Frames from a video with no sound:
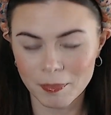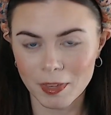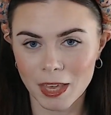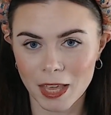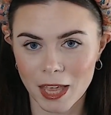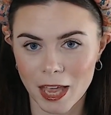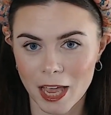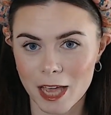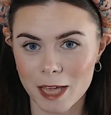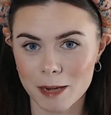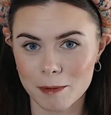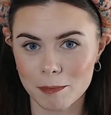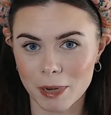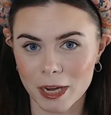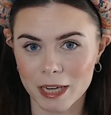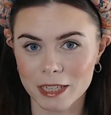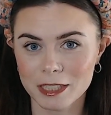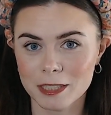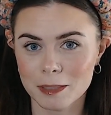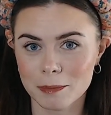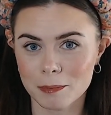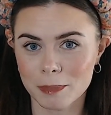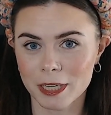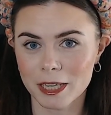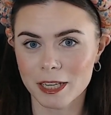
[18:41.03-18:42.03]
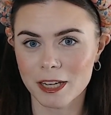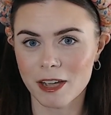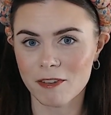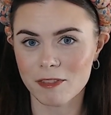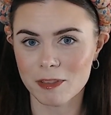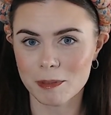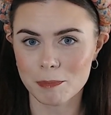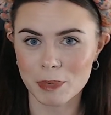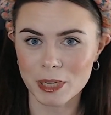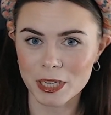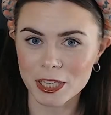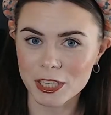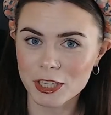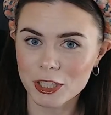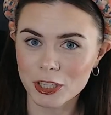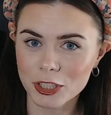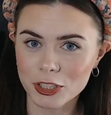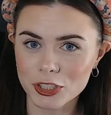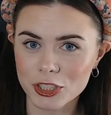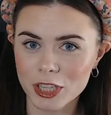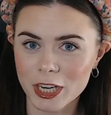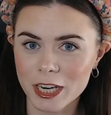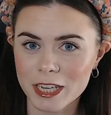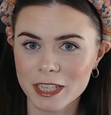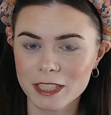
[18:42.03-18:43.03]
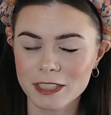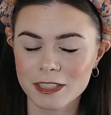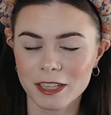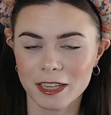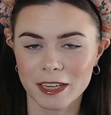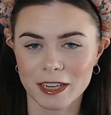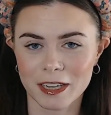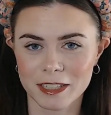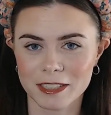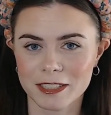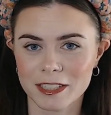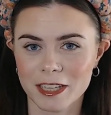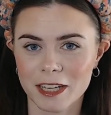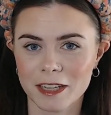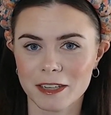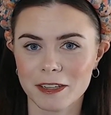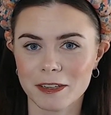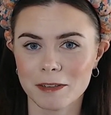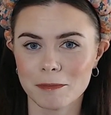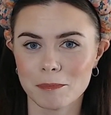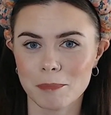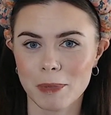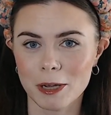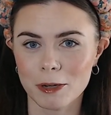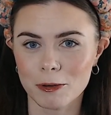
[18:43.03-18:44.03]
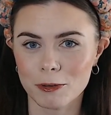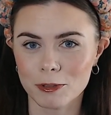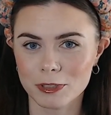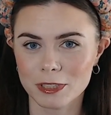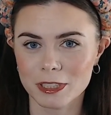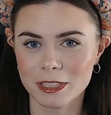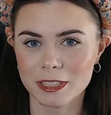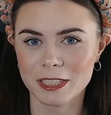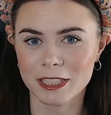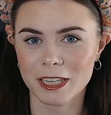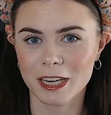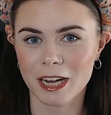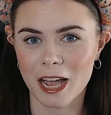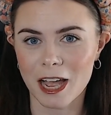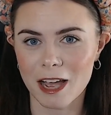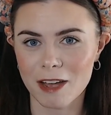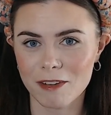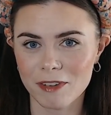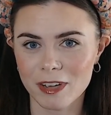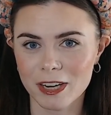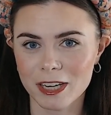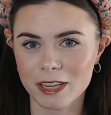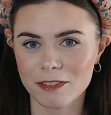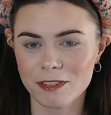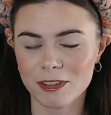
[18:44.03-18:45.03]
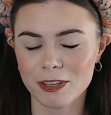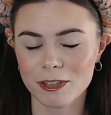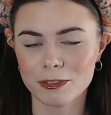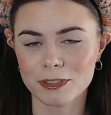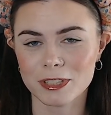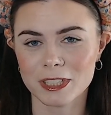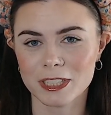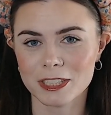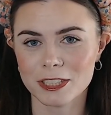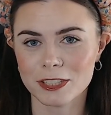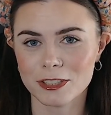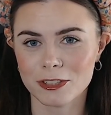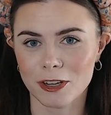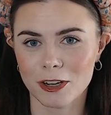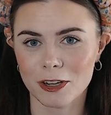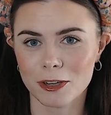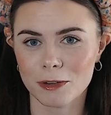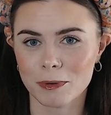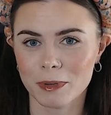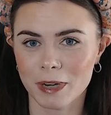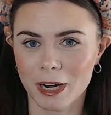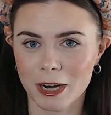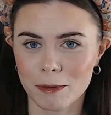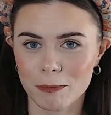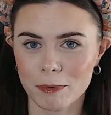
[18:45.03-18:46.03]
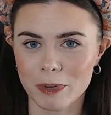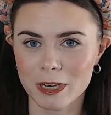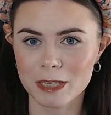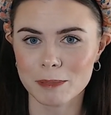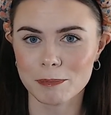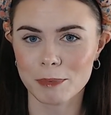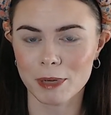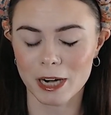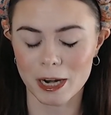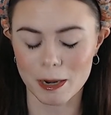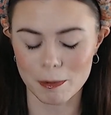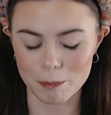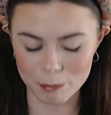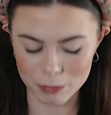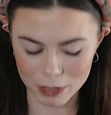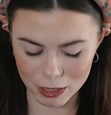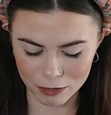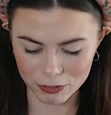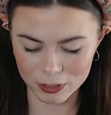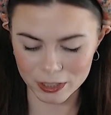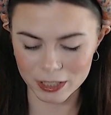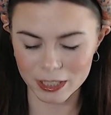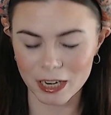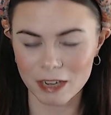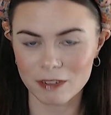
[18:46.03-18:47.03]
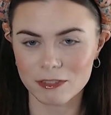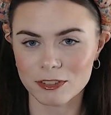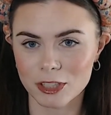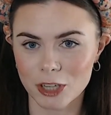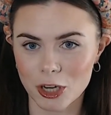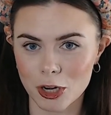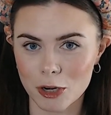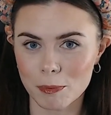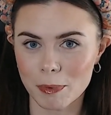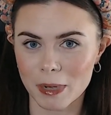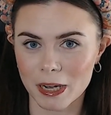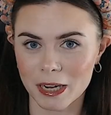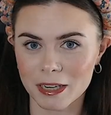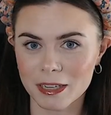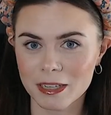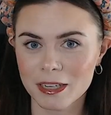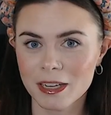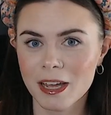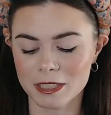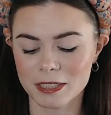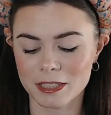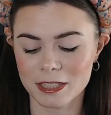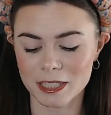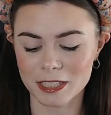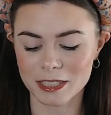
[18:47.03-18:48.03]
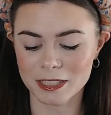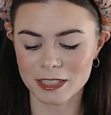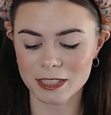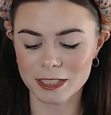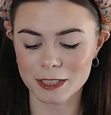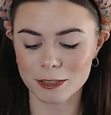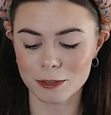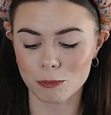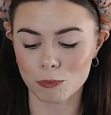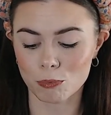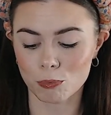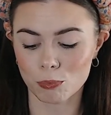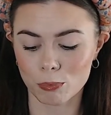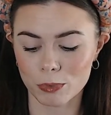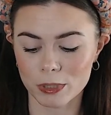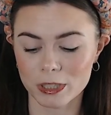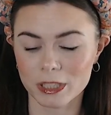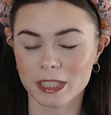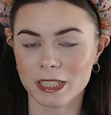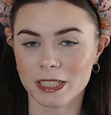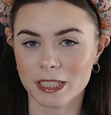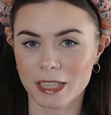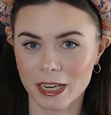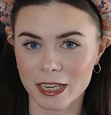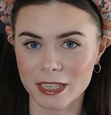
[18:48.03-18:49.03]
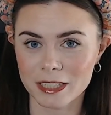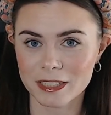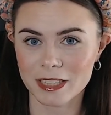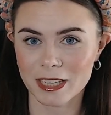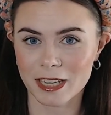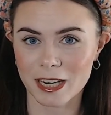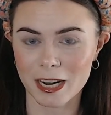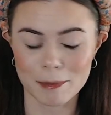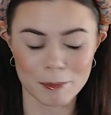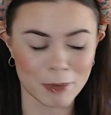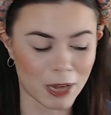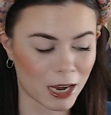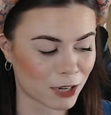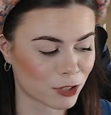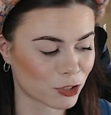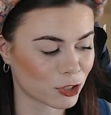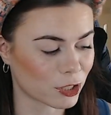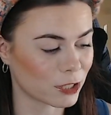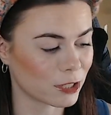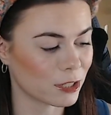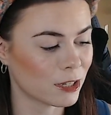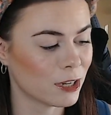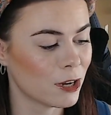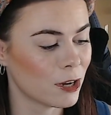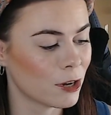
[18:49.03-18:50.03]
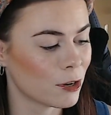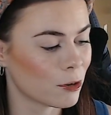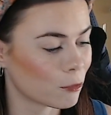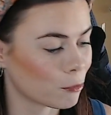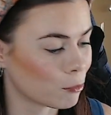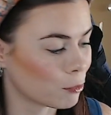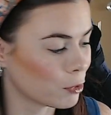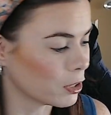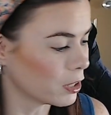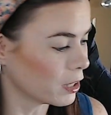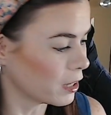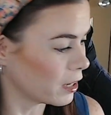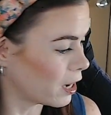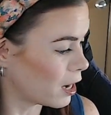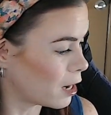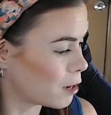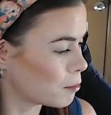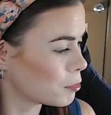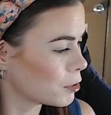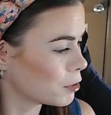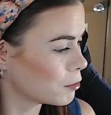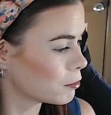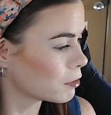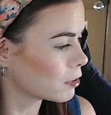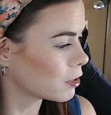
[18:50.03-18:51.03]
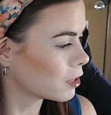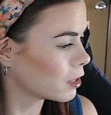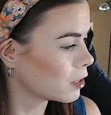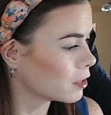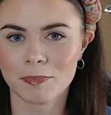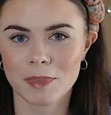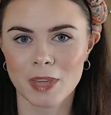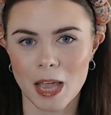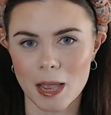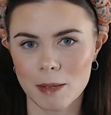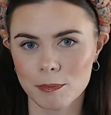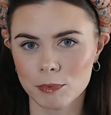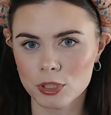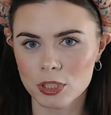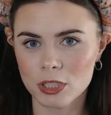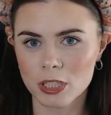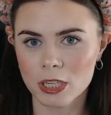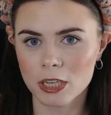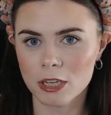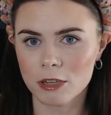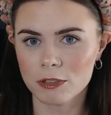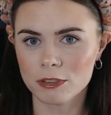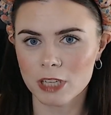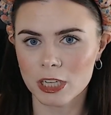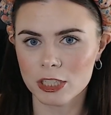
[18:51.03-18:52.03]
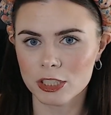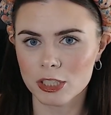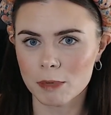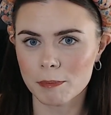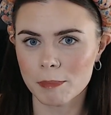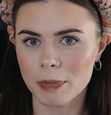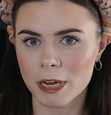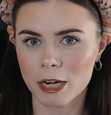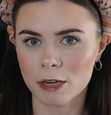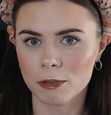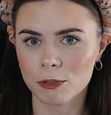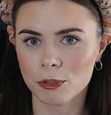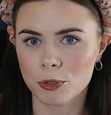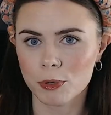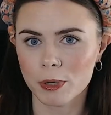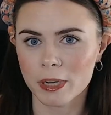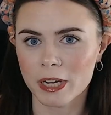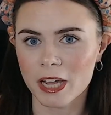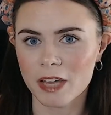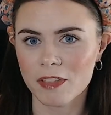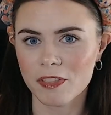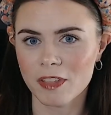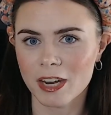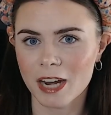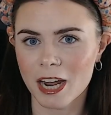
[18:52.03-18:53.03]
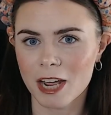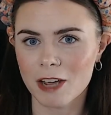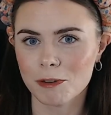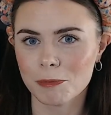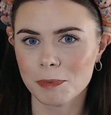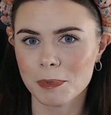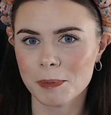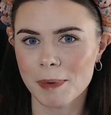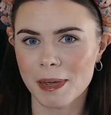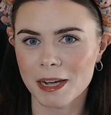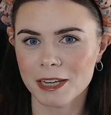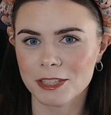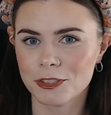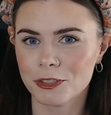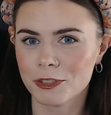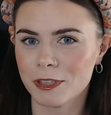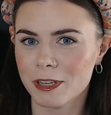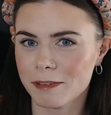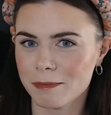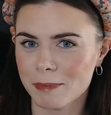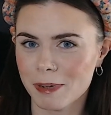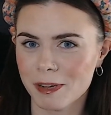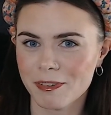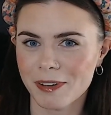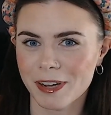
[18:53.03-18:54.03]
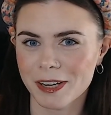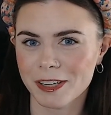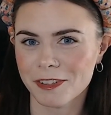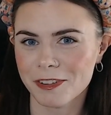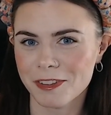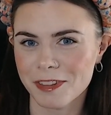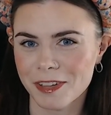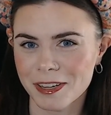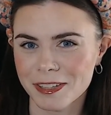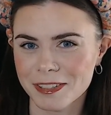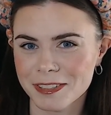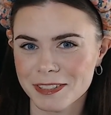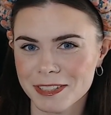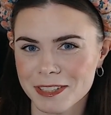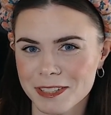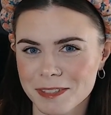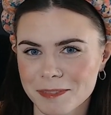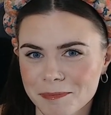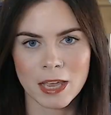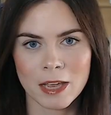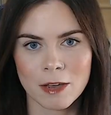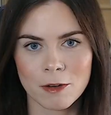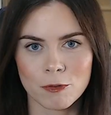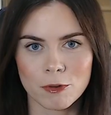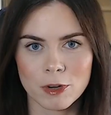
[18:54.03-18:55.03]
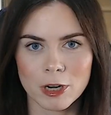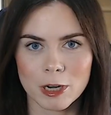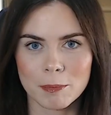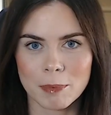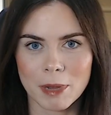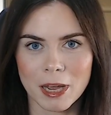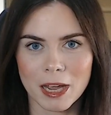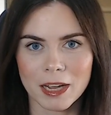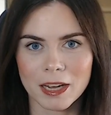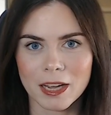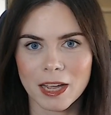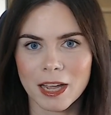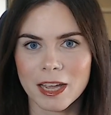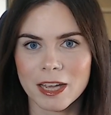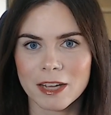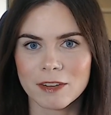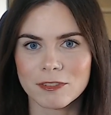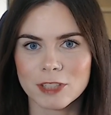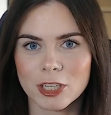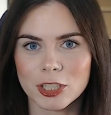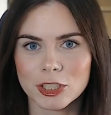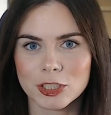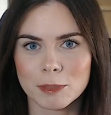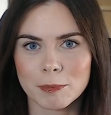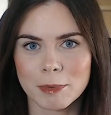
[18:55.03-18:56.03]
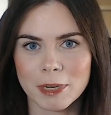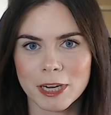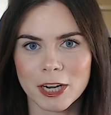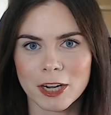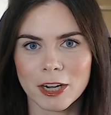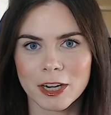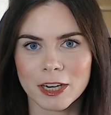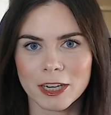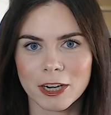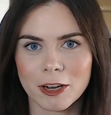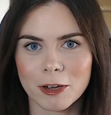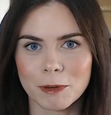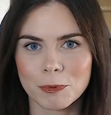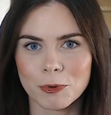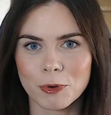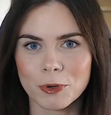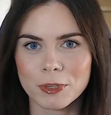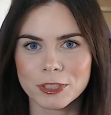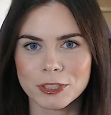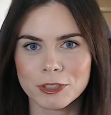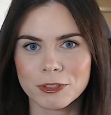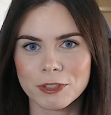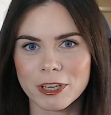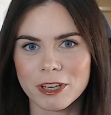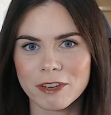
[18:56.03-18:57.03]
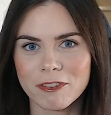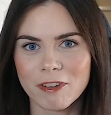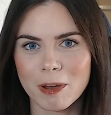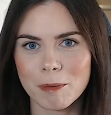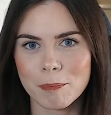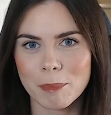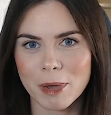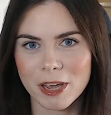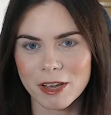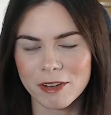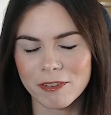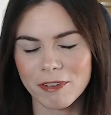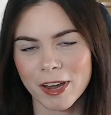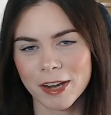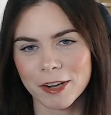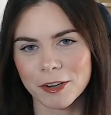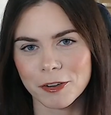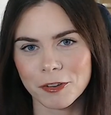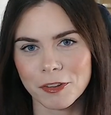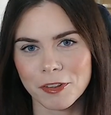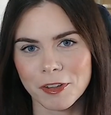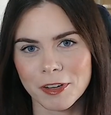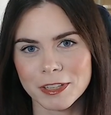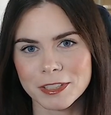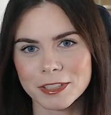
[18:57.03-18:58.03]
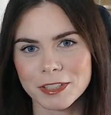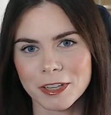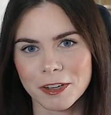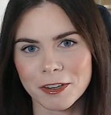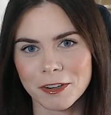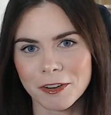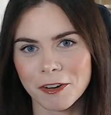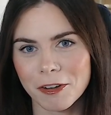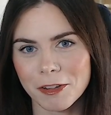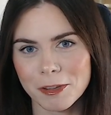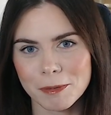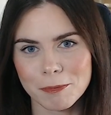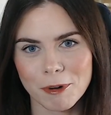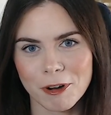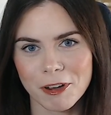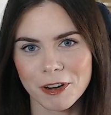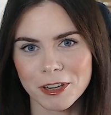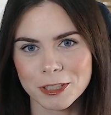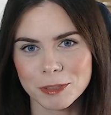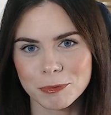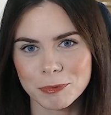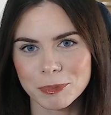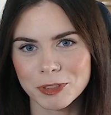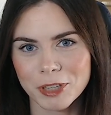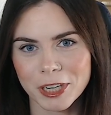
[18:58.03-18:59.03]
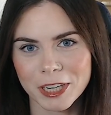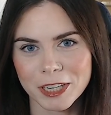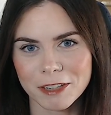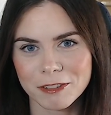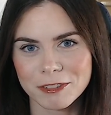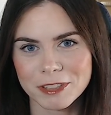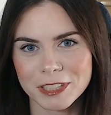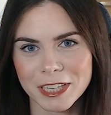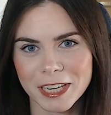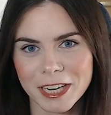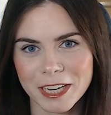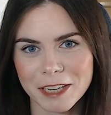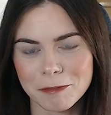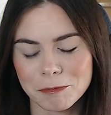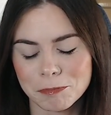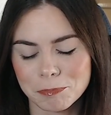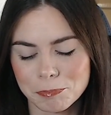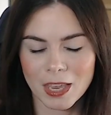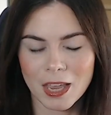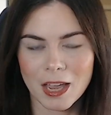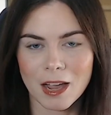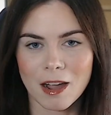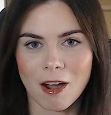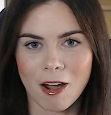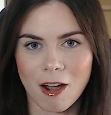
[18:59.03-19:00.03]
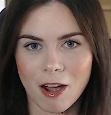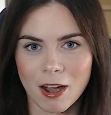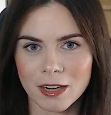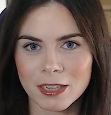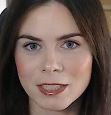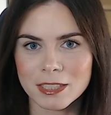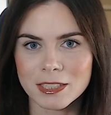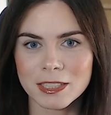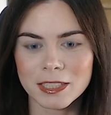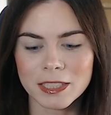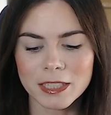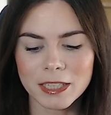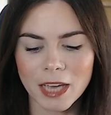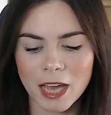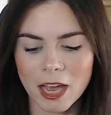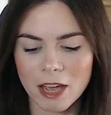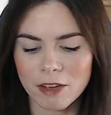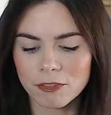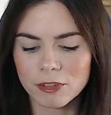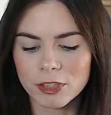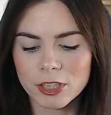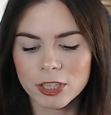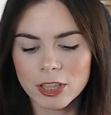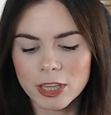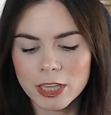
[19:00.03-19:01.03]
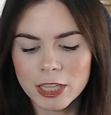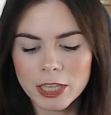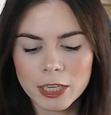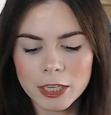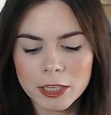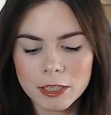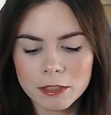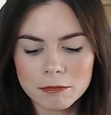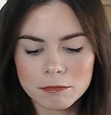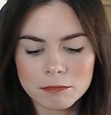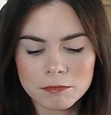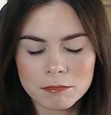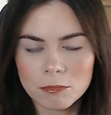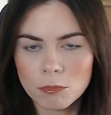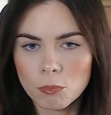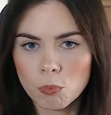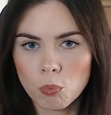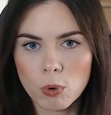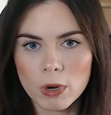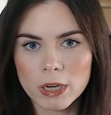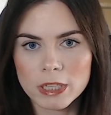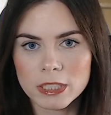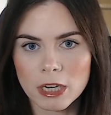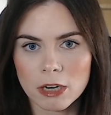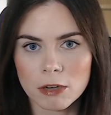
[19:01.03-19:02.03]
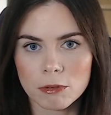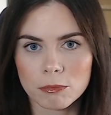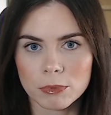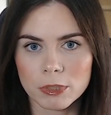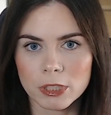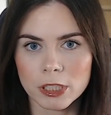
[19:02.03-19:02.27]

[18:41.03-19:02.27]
and buy some like of the pinkier shades. Like I said, my Ulta didn't have any of those in stock when I went, but I'm definitely gonna have to go back. This is really nice and I'm actually really happy with it. I'm just gonna go touch up my hair real quick and then I will be back to give my final thoughts. We are back. I have touched up my hair and now I'm going to give my final thoughts on all the products we tried out today. Honestly, everything worked out really